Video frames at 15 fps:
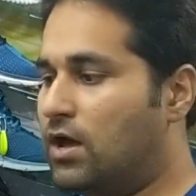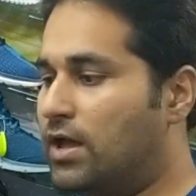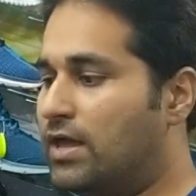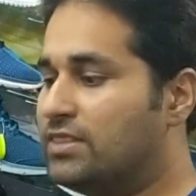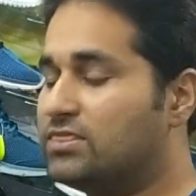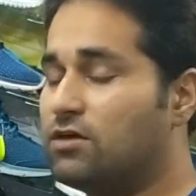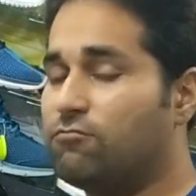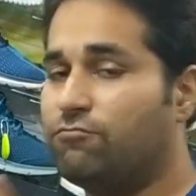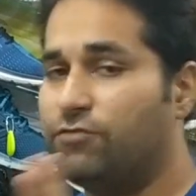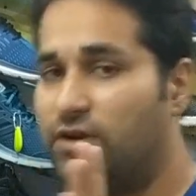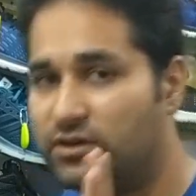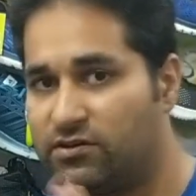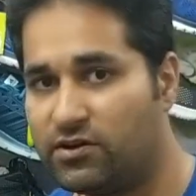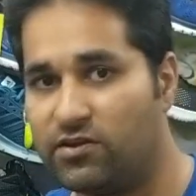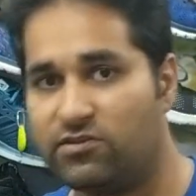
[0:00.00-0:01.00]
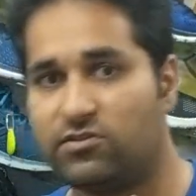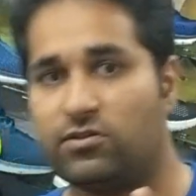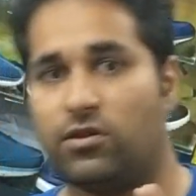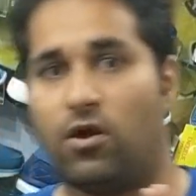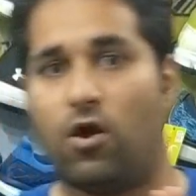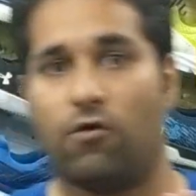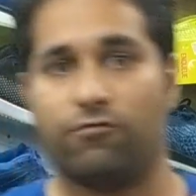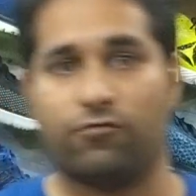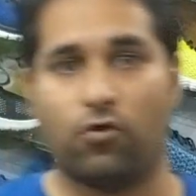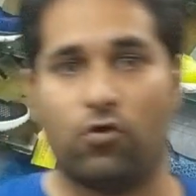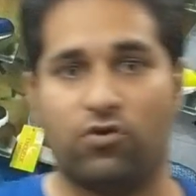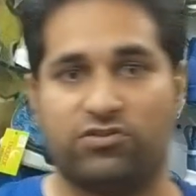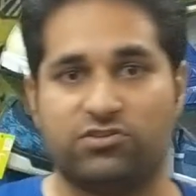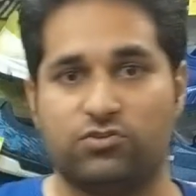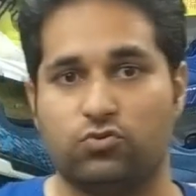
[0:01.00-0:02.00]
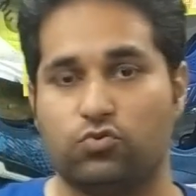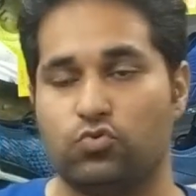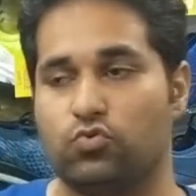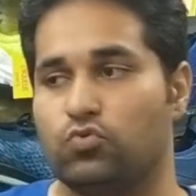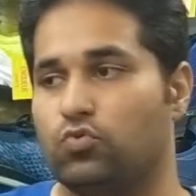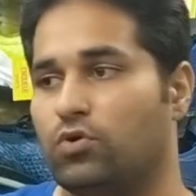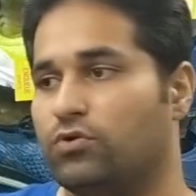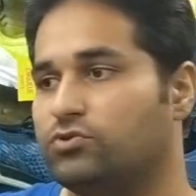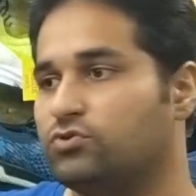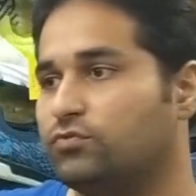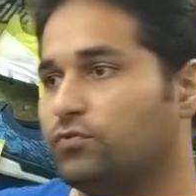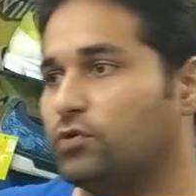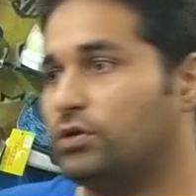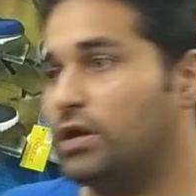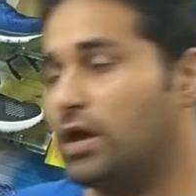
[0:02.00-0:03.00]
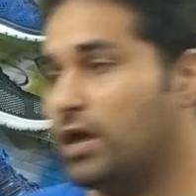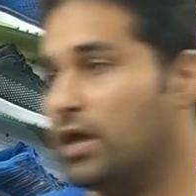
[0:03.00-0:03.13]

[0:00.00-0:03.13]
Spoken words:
In the winters, of course, you would